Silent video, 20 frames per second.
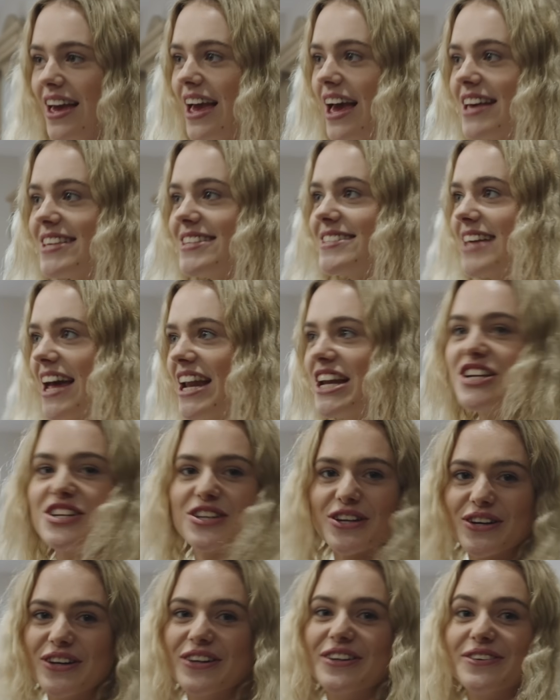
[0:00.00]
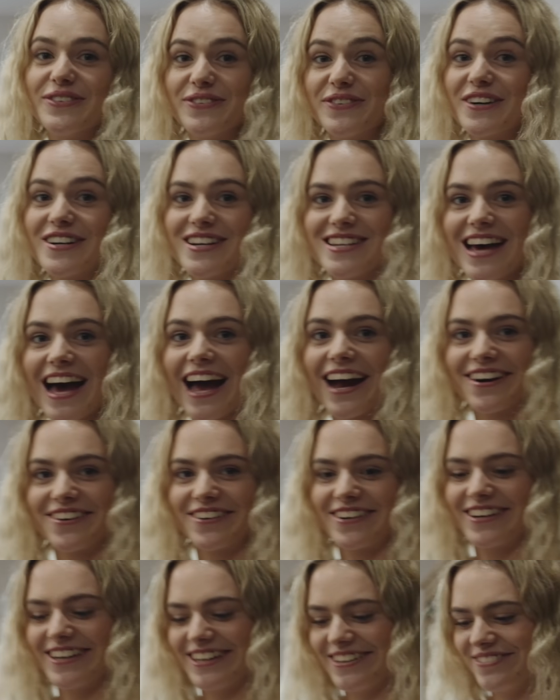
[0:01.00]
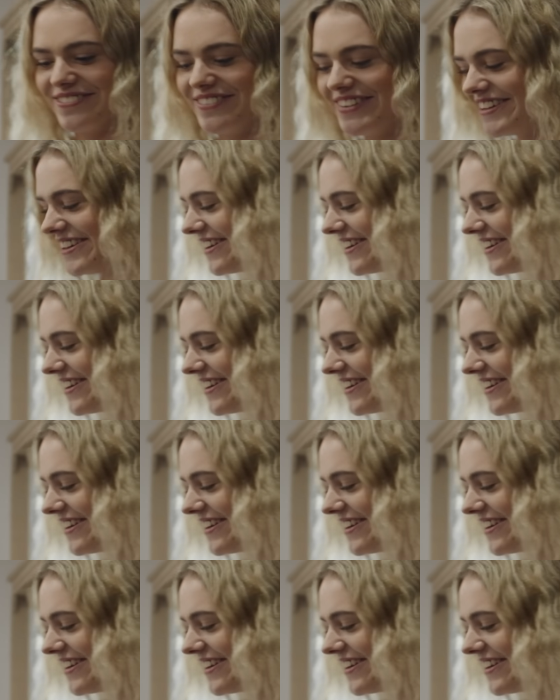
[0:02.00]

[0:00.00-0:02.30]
essential for a tack room.